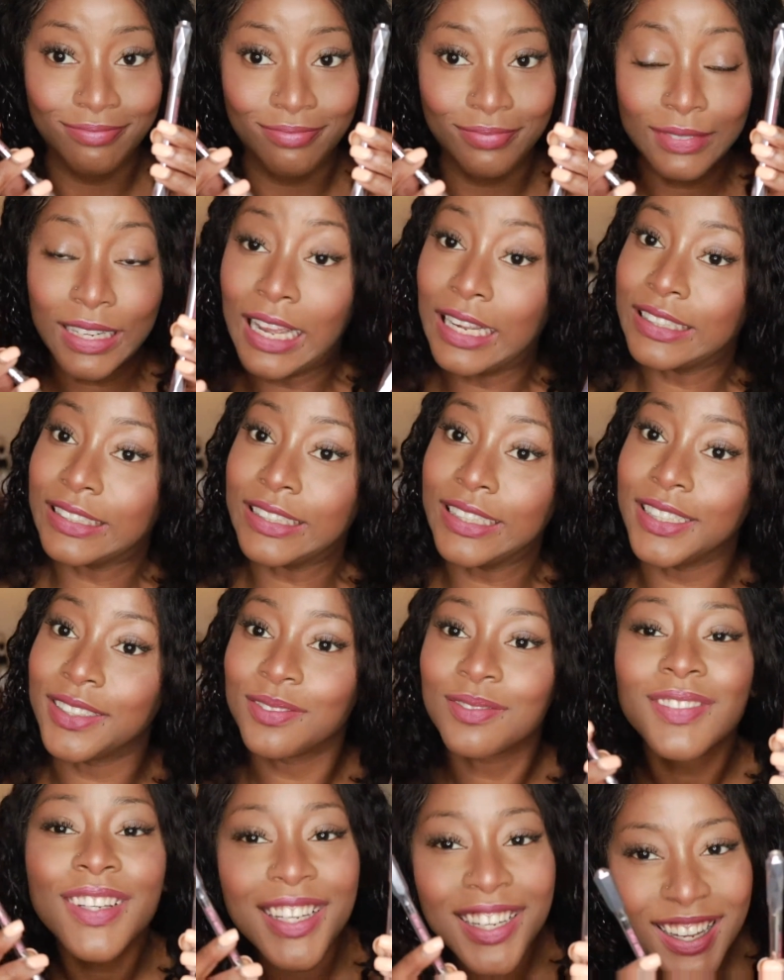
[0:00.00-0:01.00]
That's
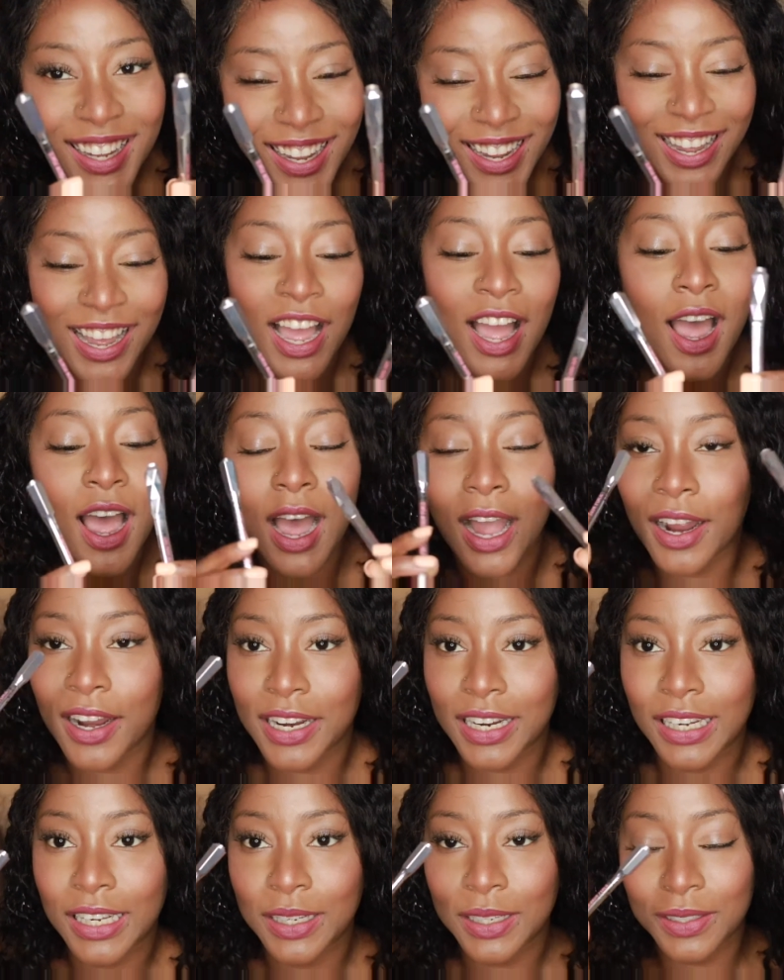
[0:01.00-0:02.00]
it.
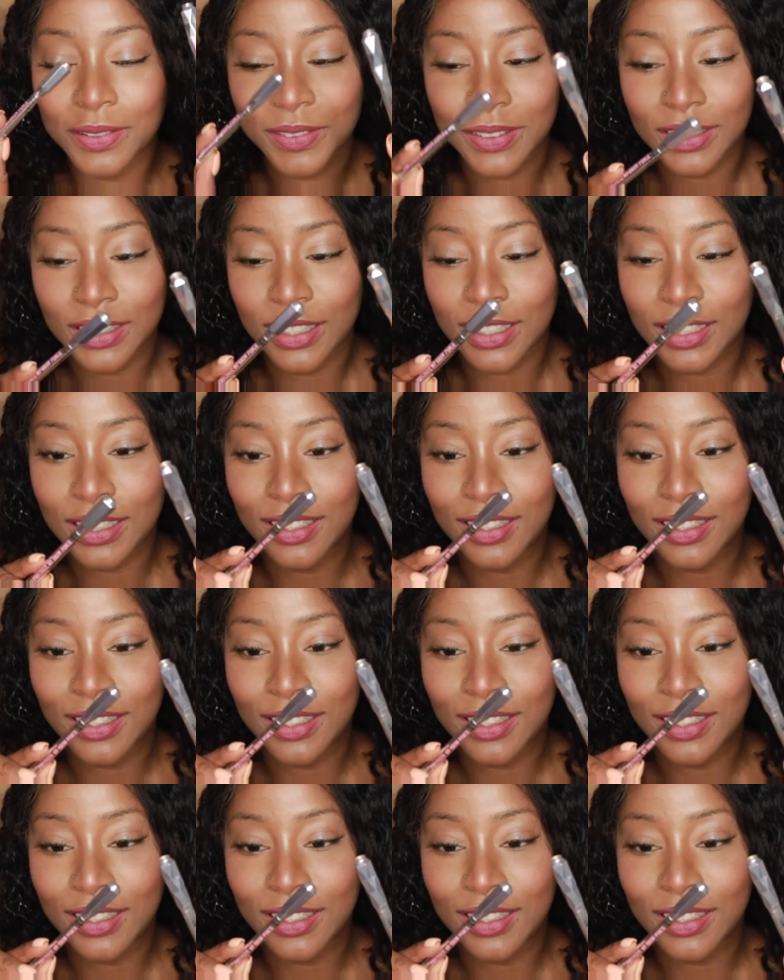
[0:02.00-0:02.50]
Alright,